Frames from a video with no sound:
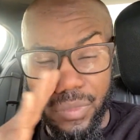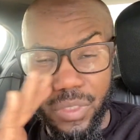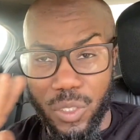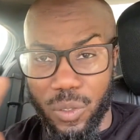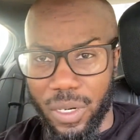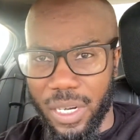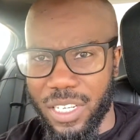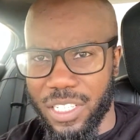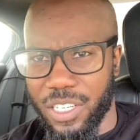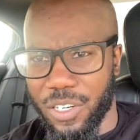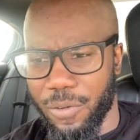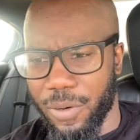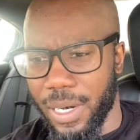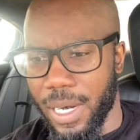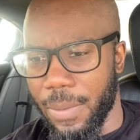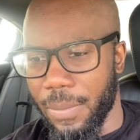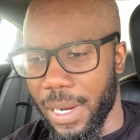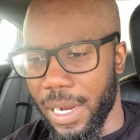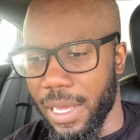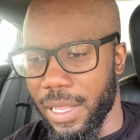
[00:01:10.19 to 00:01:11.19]
on
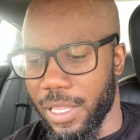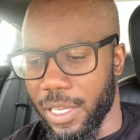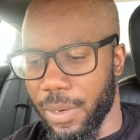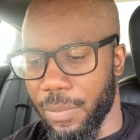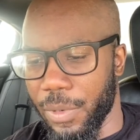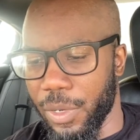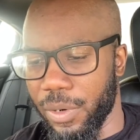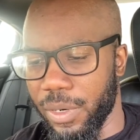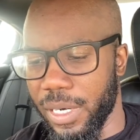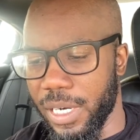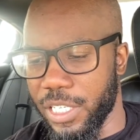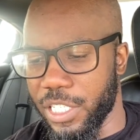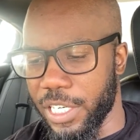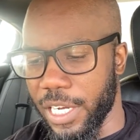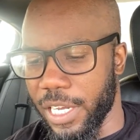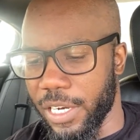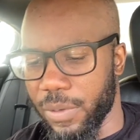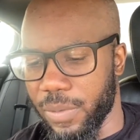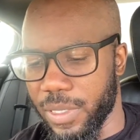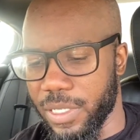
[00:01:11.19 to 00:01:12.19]
Instagram and the community
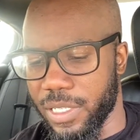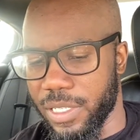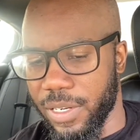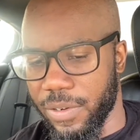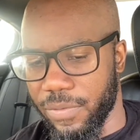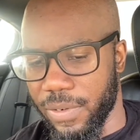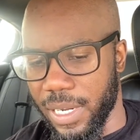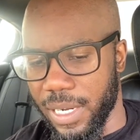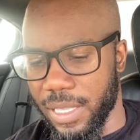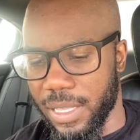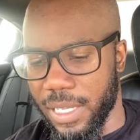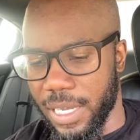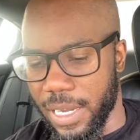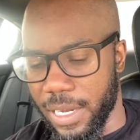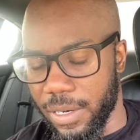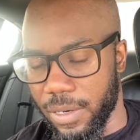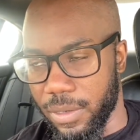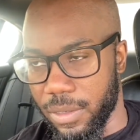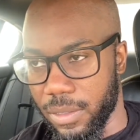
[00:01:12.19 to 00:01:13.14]
channel and stuff like that,